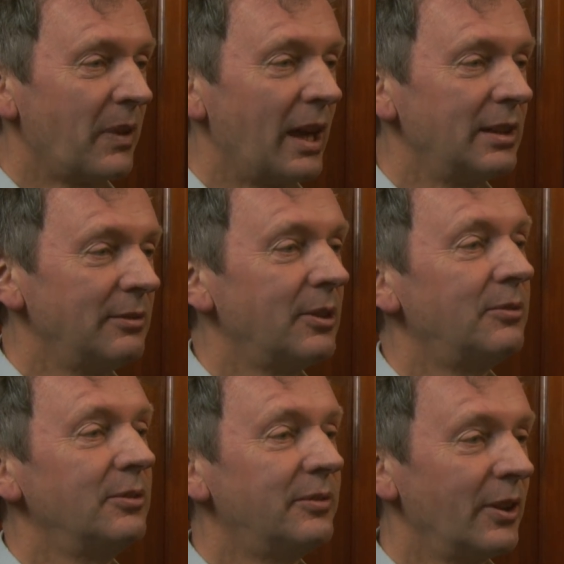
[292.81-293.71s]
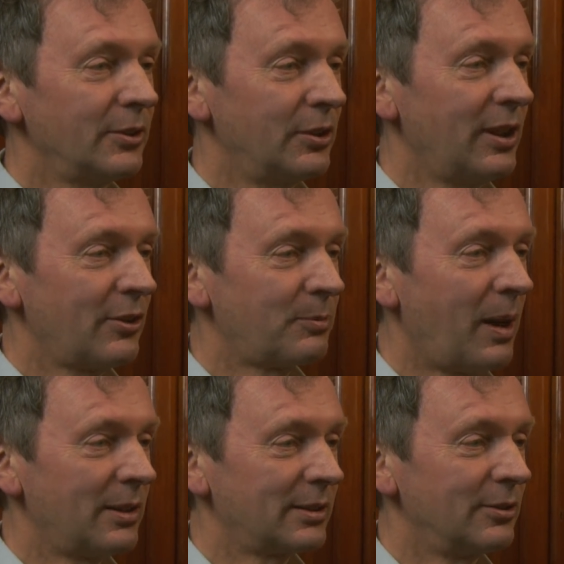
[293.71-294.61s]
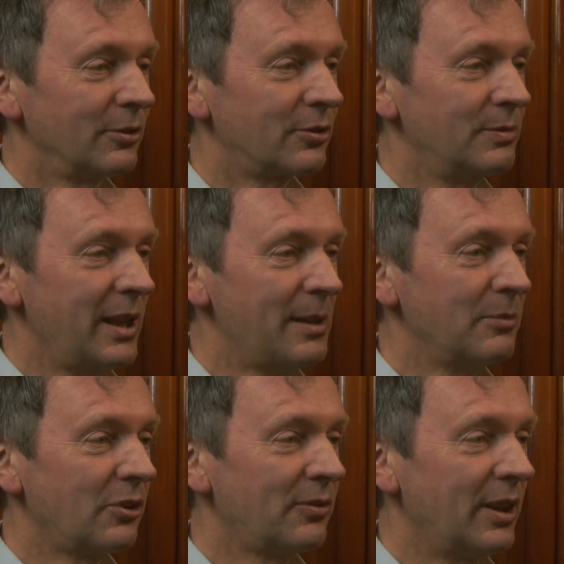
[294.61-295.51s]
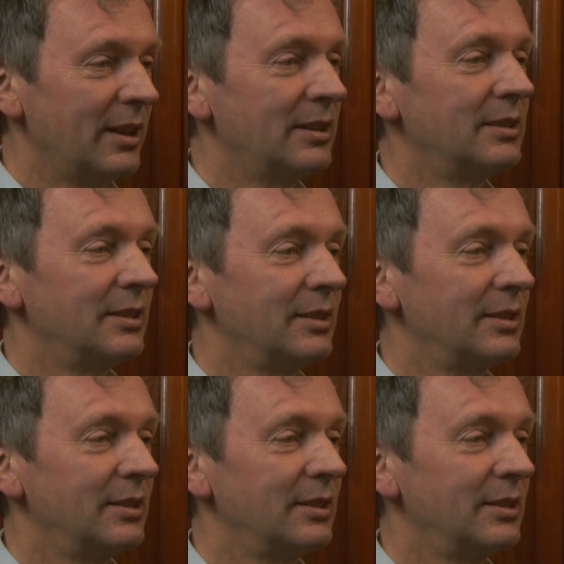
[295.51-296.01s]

and even if you filter dust particles from the atmosphere,